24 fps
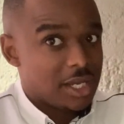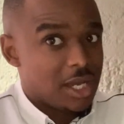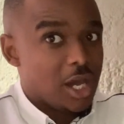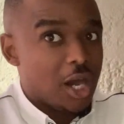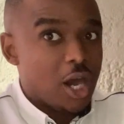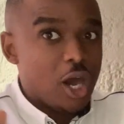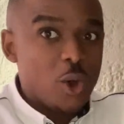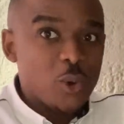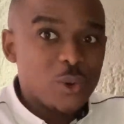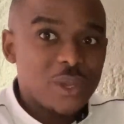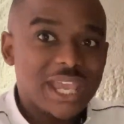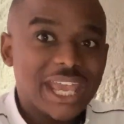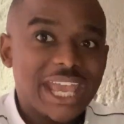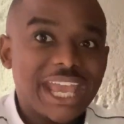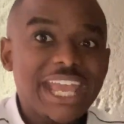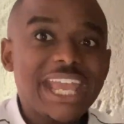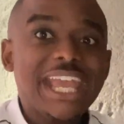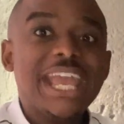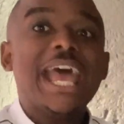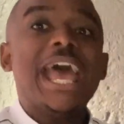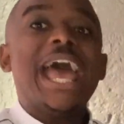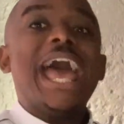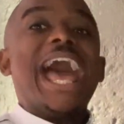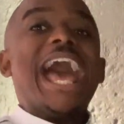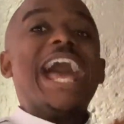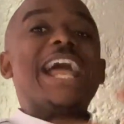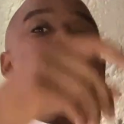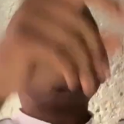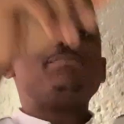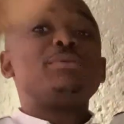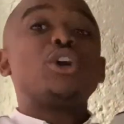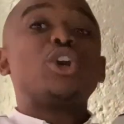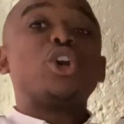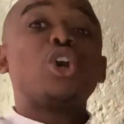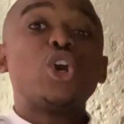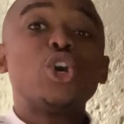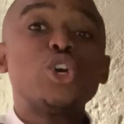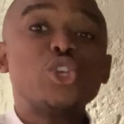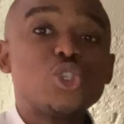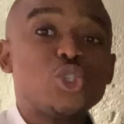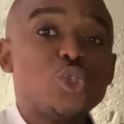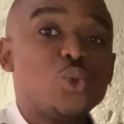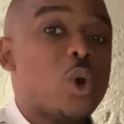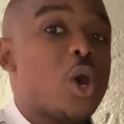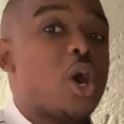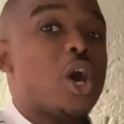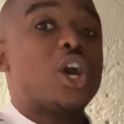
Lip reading: Okay, and because you are